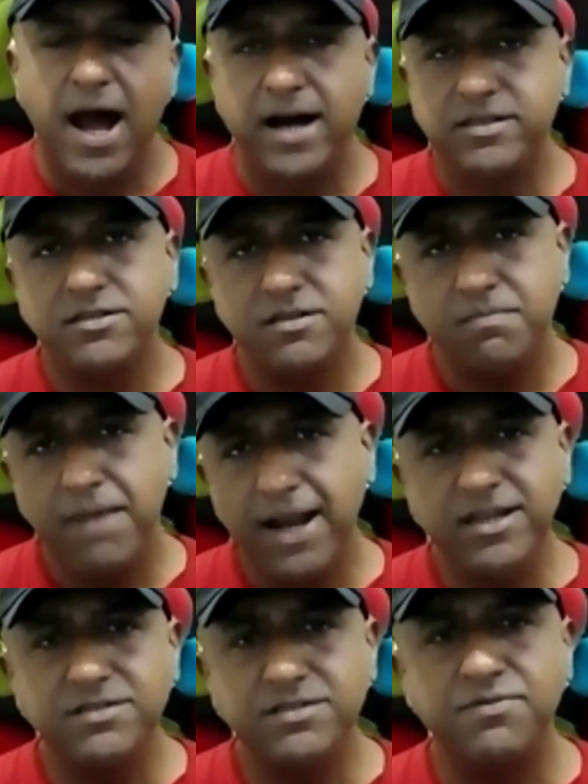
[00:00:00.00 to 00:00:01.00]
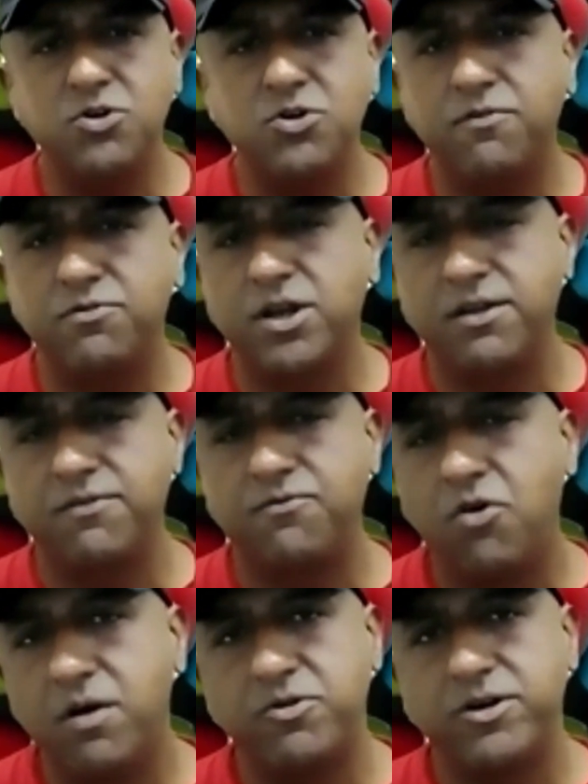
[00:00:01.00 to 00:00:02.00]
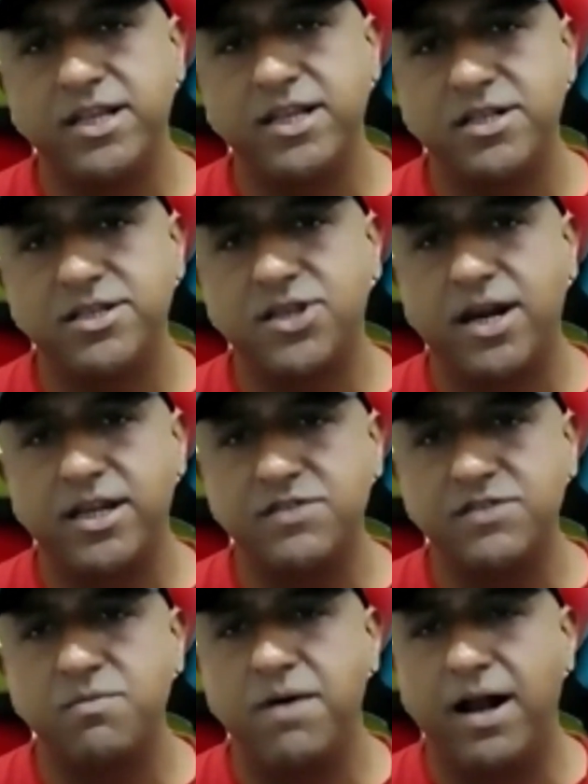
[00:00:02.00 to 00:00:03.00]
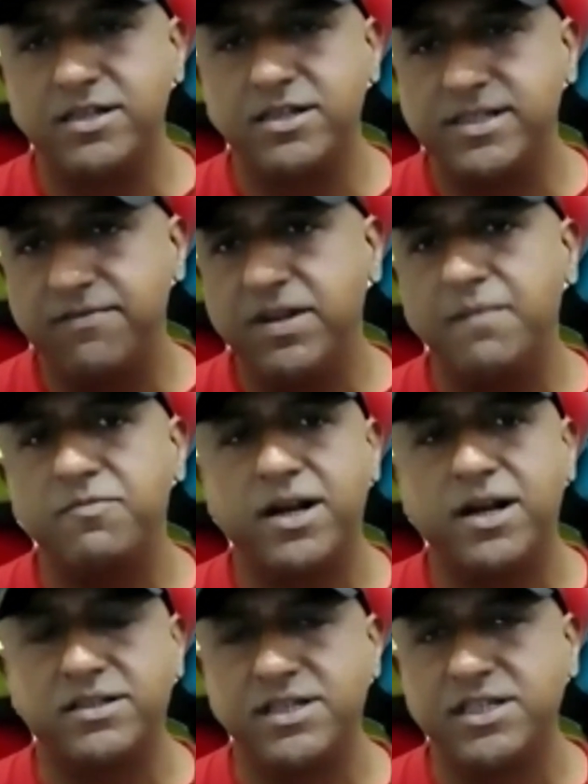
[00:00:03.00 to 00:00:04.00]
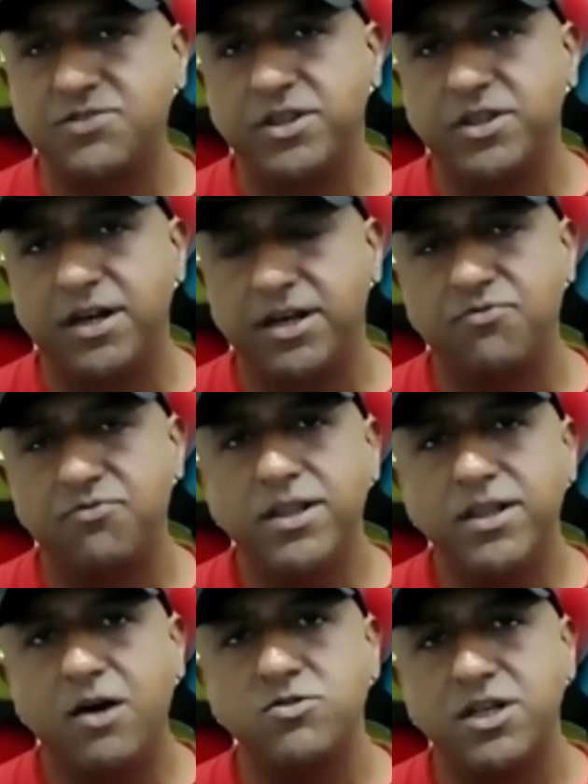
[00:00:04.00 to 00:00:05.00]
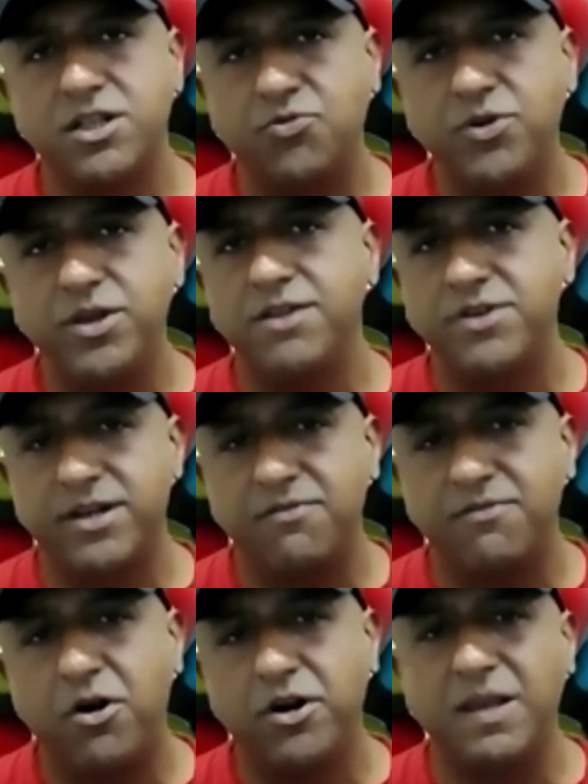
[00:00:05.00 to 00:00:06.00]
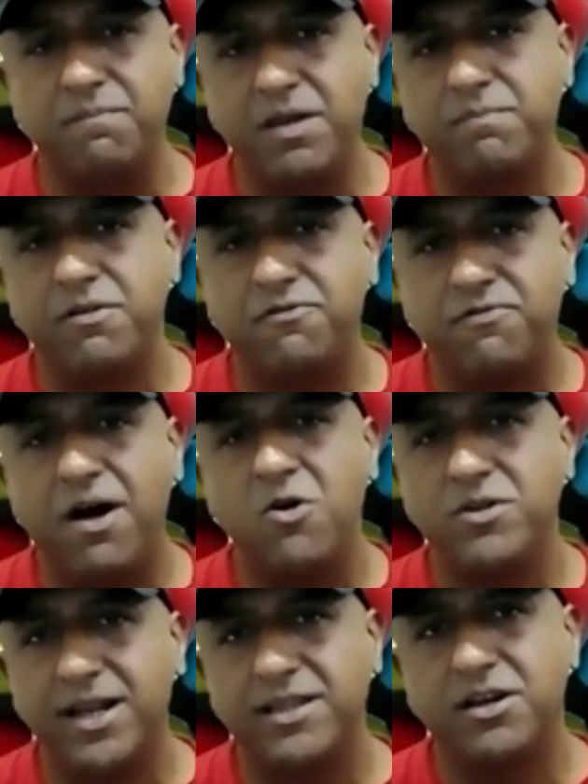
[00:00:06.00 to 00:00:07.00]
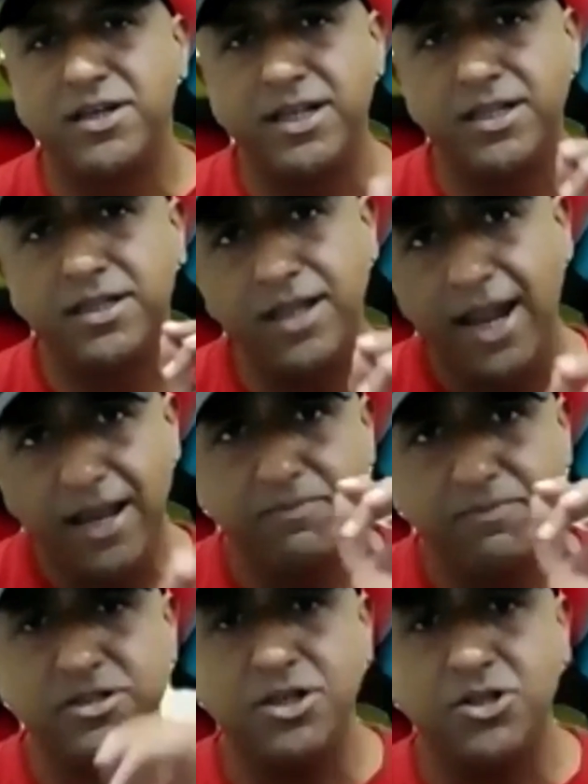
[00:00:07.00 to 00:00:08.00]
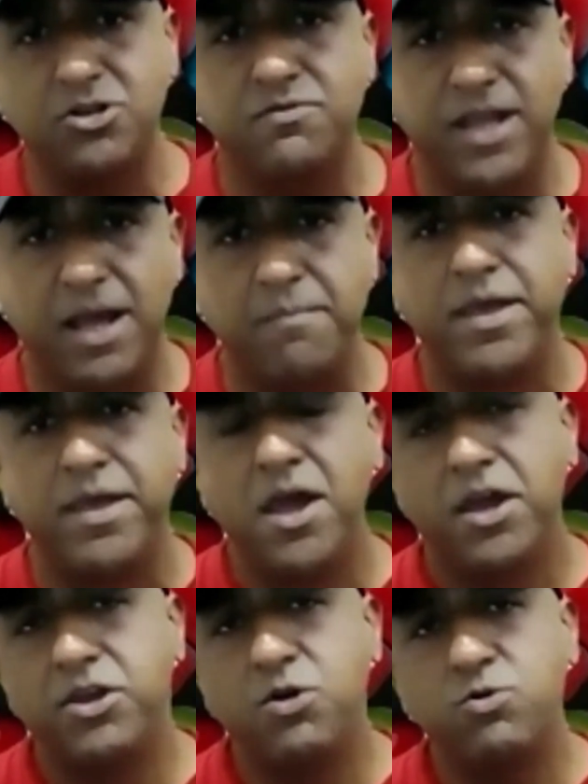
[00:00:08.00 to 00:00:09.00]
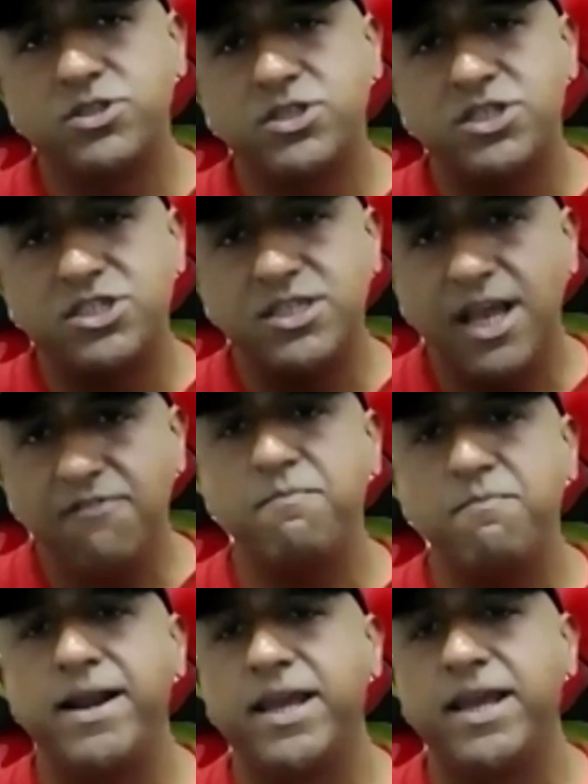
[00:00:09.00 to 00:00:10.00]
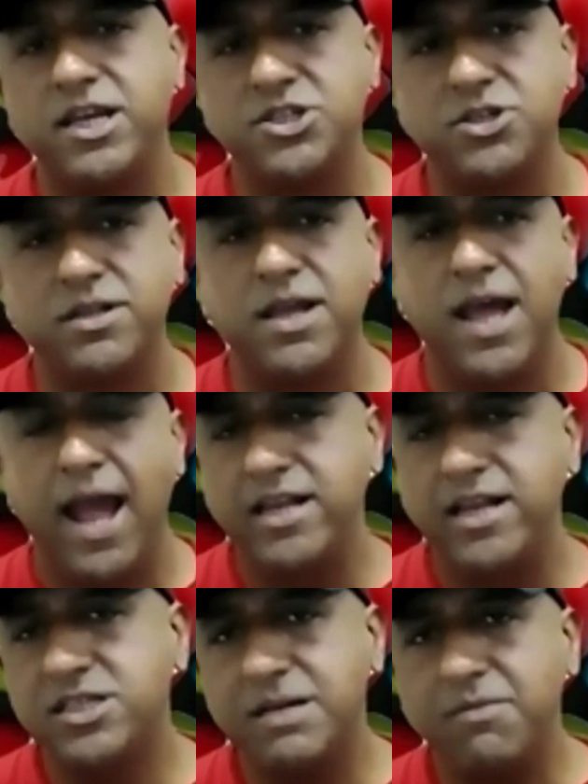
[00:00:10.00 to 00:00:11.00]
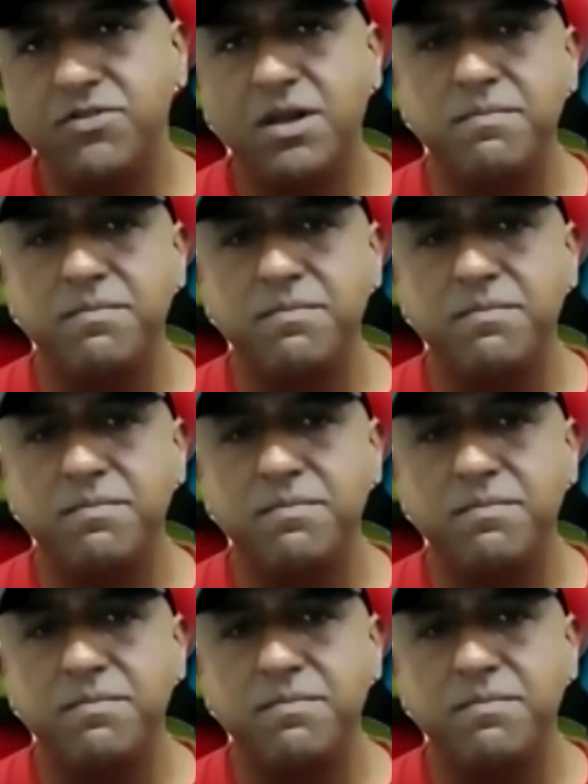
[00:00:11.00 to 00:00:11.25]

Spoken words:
A systematic review of 34 potential studies from underdeveloped countries with 31,340 people found that 39% of them used self-medication, and some of the